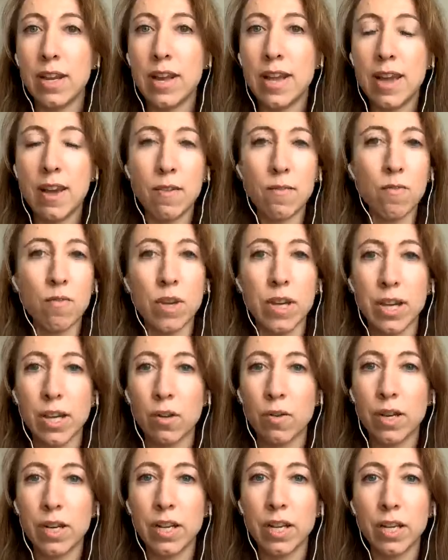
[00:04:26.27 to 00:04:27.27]
every
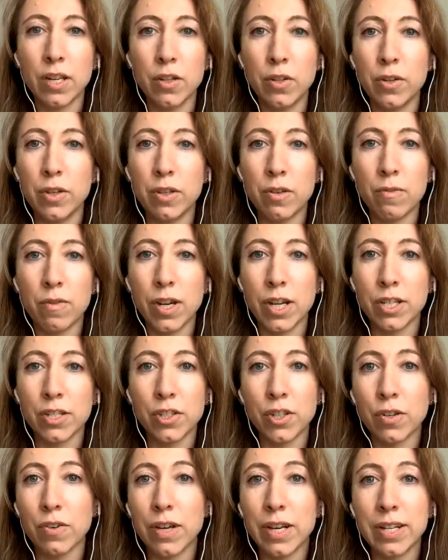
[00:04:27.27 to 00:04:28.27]
ingredient, including the fragrance
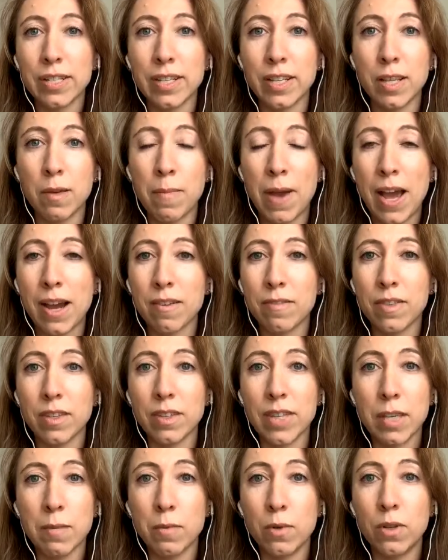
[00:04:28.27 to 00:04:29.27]
ingredients, on the back of the
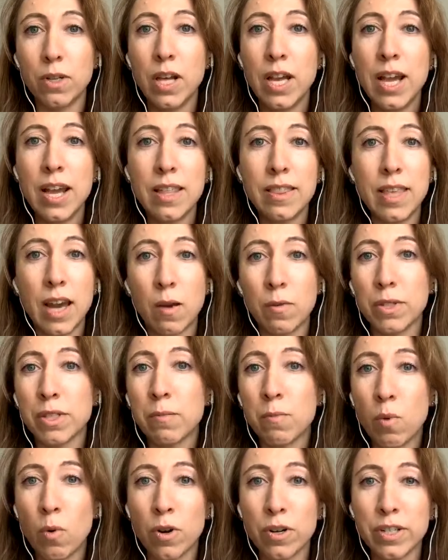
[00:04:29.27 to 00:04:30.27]
label. That was
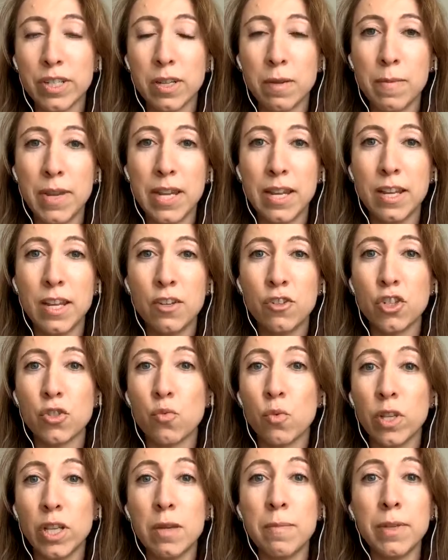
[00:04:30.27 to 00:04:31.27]
important to me. Just
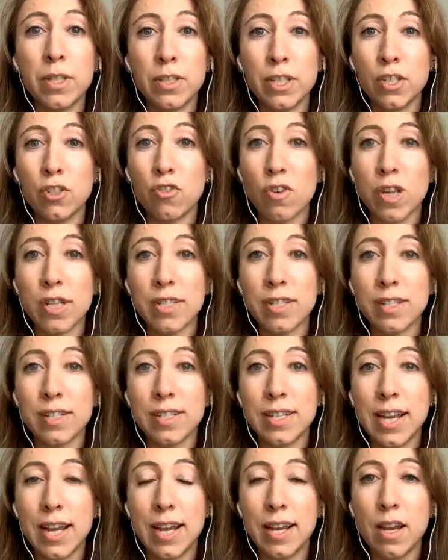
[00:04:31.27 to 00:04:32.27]
really building trust and
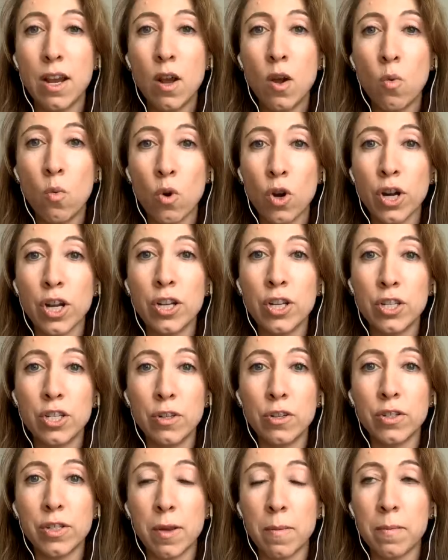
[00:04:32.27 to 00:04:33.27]
saying we're going to
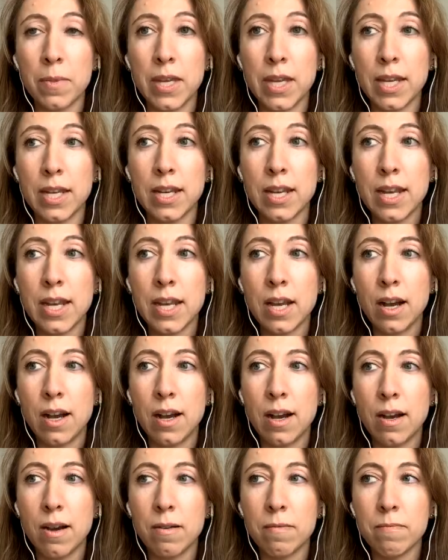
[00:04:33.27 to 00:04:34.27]
do something,
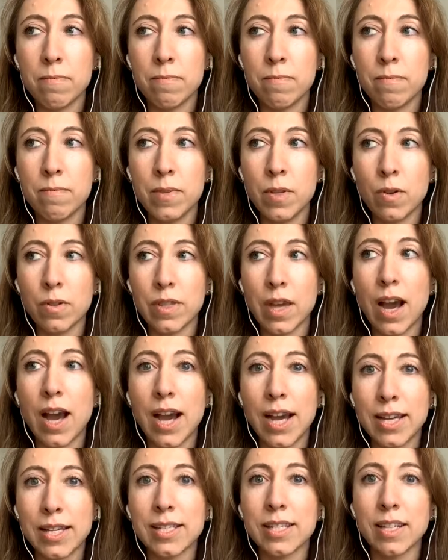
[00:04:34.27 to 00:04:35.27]
um, you know, at the
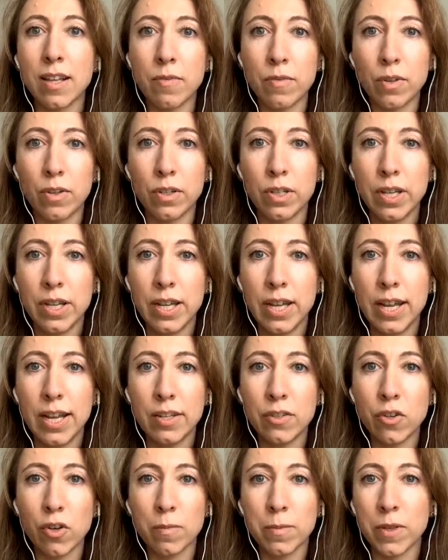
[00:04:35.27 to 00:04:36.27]
highest level in
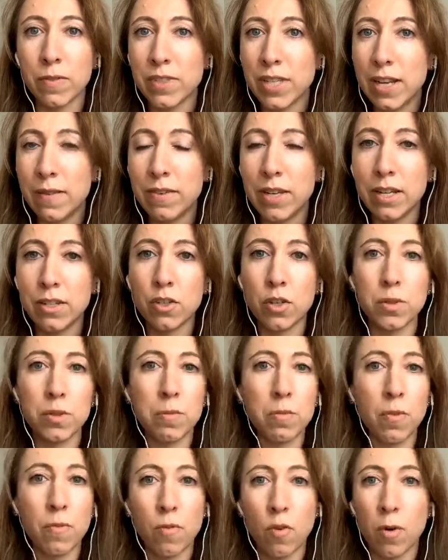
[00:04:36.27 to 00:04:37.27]
terms of safety, in terms
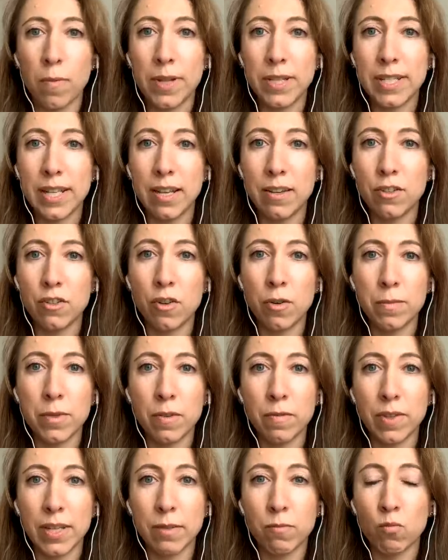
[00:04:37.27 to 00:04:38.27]
of performance, and in terms
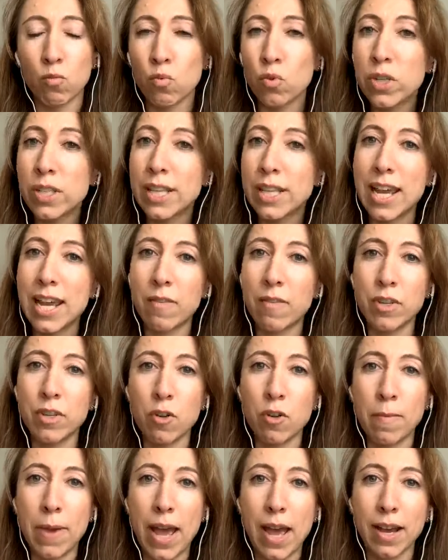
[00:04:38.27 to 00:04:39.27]
of like really having
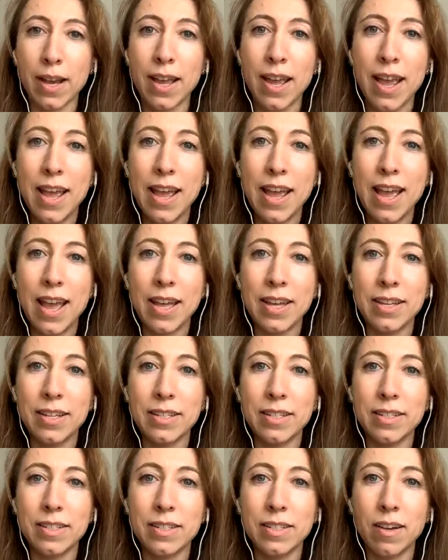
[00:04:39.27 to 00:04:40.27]
your back
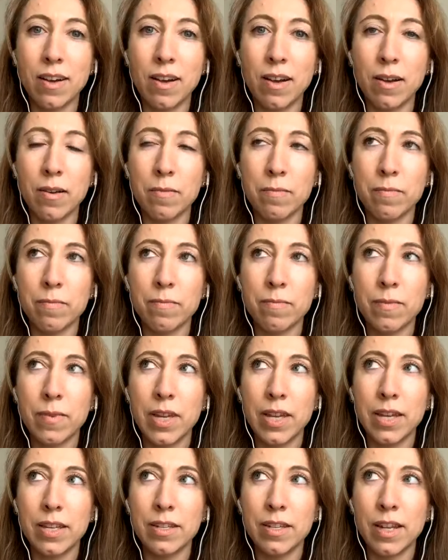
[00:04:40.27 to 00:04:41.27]
and um,
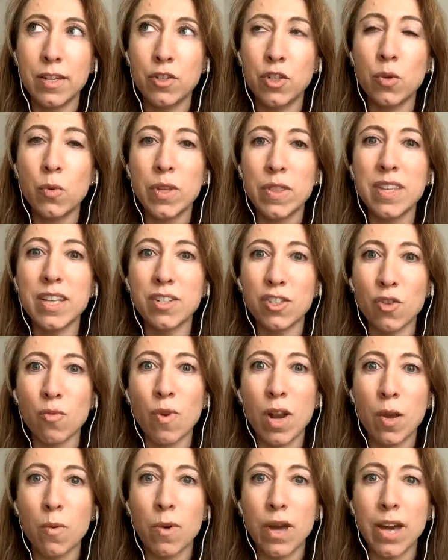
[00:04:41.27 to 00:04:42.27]
and and doing things the
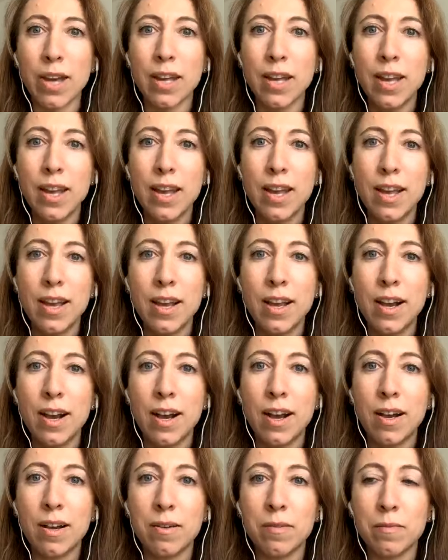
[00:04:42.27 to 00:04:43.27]
right way.
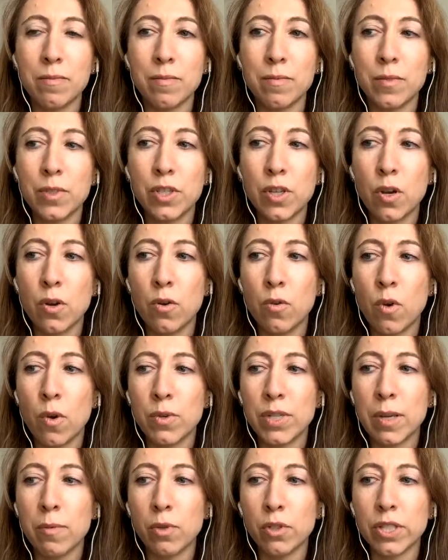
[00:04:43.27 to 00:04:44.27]
Um, so I was
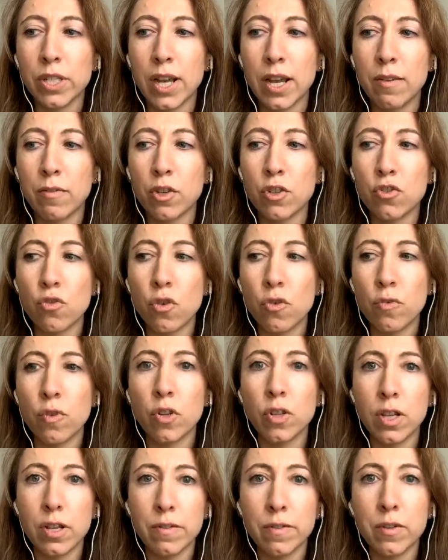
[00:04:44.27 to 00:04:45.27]
able to kind of control for a
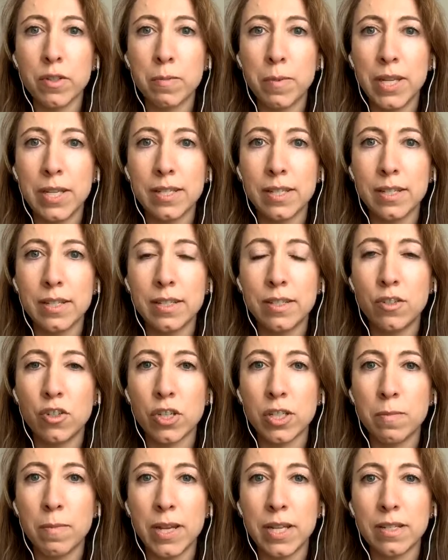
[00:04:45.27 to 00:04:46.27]
lot of those pieces
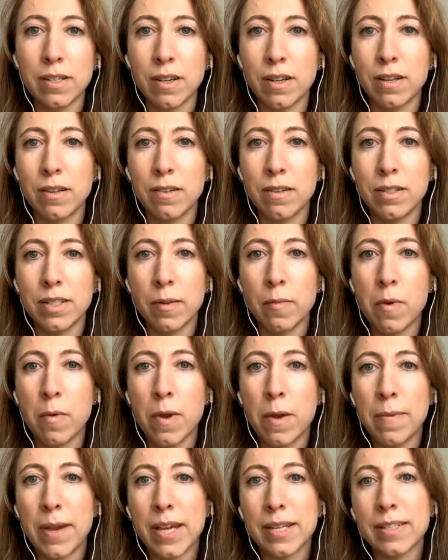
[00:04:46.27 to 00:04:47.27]
just based on some of my
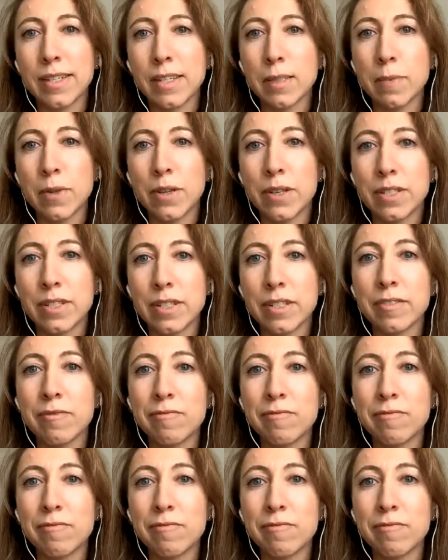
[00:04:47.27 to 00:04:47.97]
past experiences